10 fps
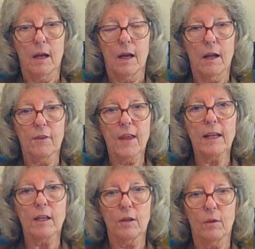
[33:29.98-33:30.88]
Uh,
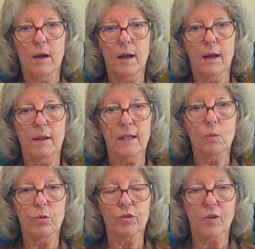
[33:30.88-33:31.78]
thank you. I, I
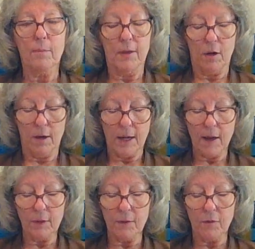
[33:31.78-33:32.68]
think we'll stop there.
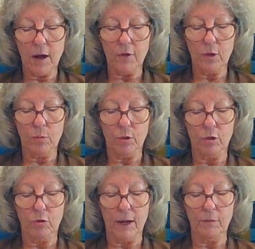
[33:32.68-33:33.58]
Heavenly Father,
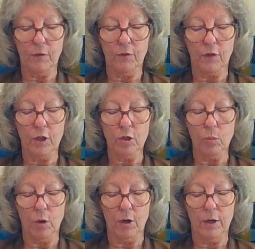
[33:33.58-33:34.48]
we're grateful for
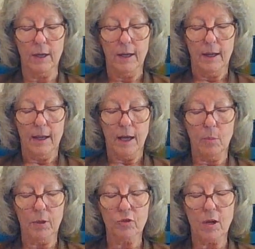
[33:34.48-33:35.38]
your word.
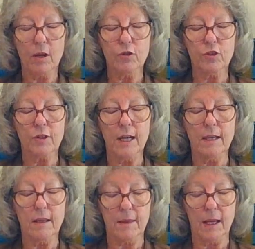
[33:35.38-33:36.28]
Help us to
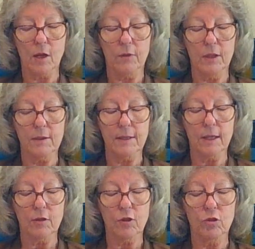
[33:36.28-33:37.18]
understand and think on these
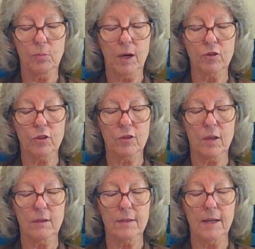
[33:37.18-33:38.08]
things in your precious
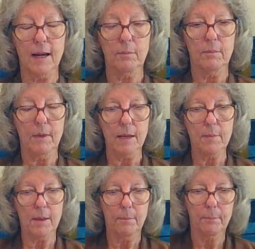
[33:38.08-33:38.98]
Son's name.
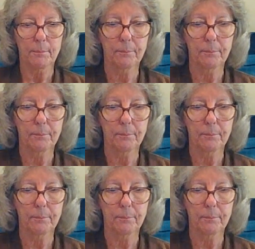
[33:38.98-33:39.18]
Amen.